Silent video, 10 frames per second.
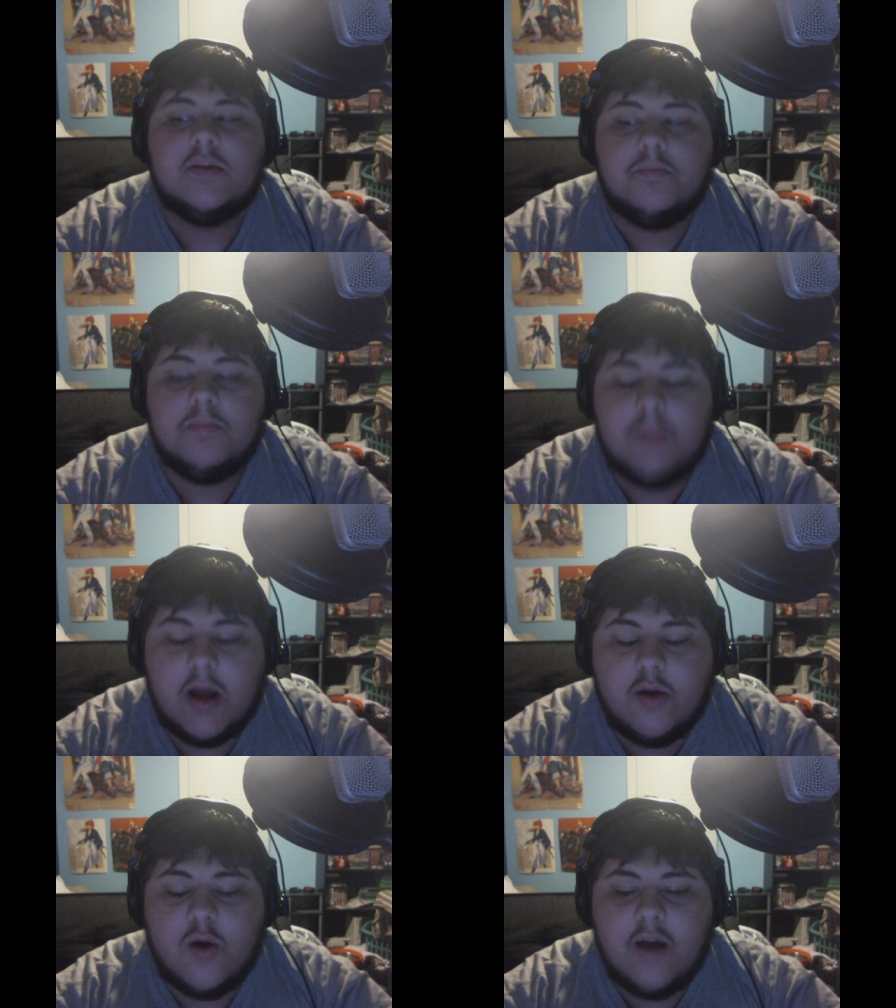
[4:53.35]

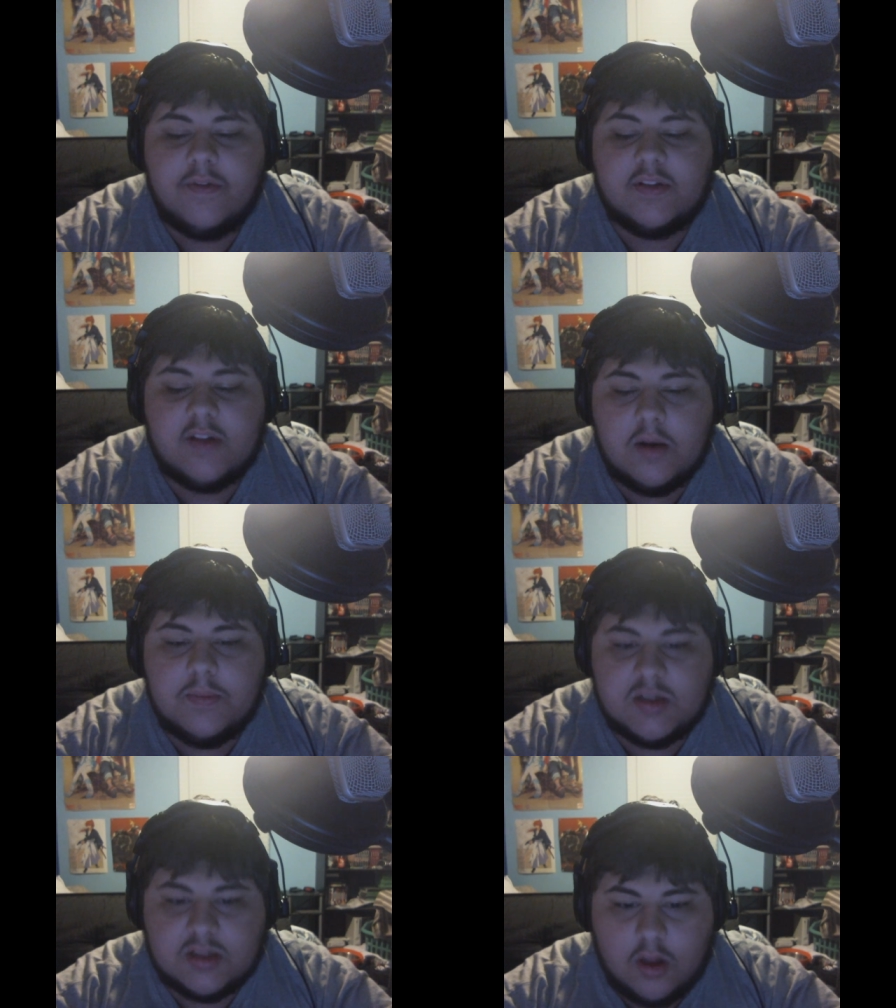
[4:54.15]
Minecraft is going to
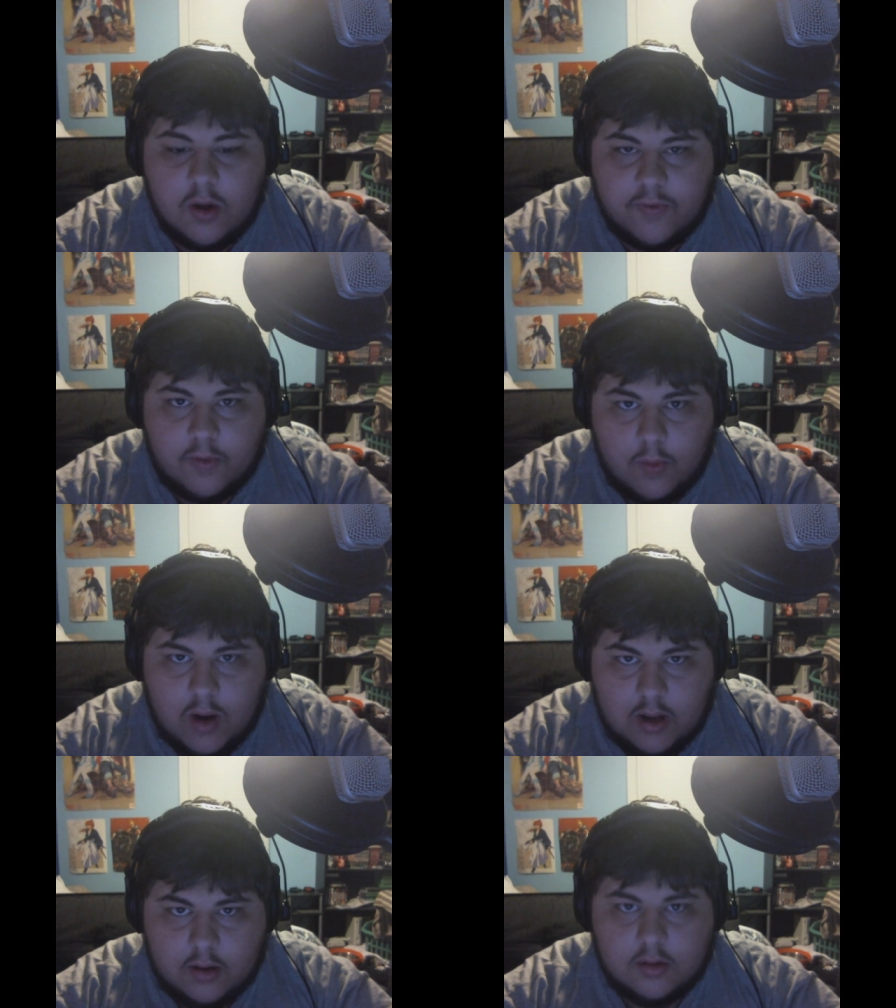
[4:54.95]
be slow for a
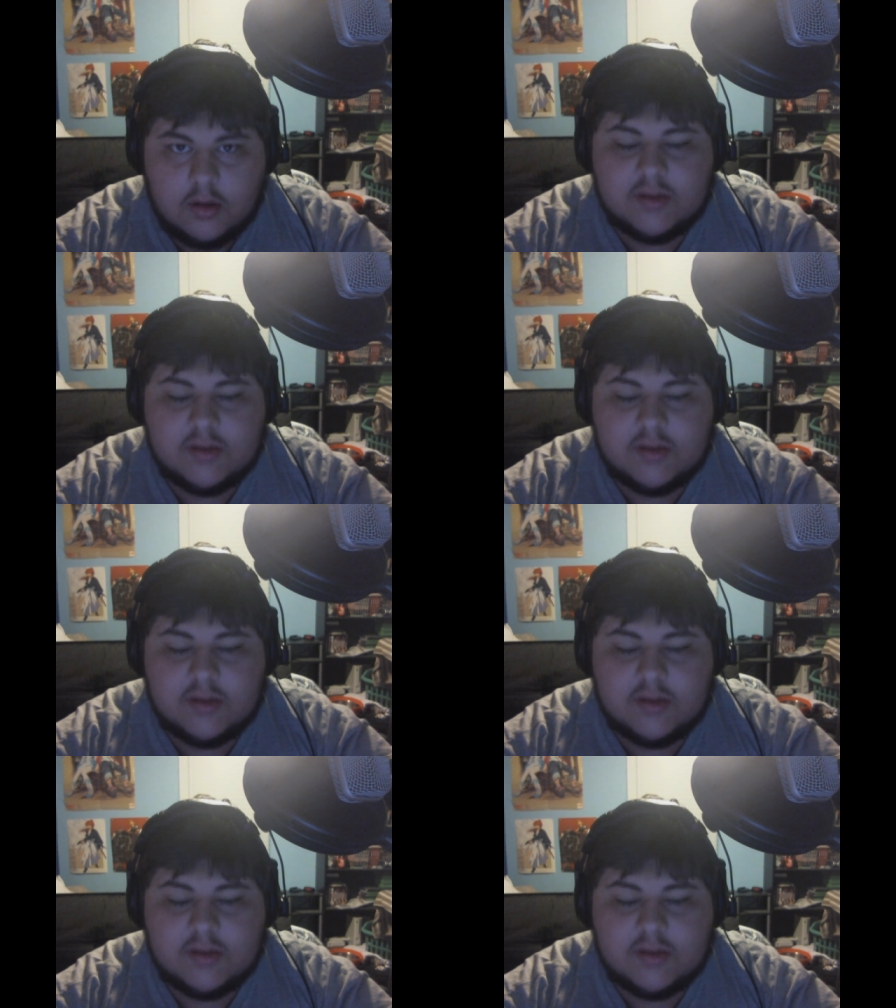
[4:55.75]
while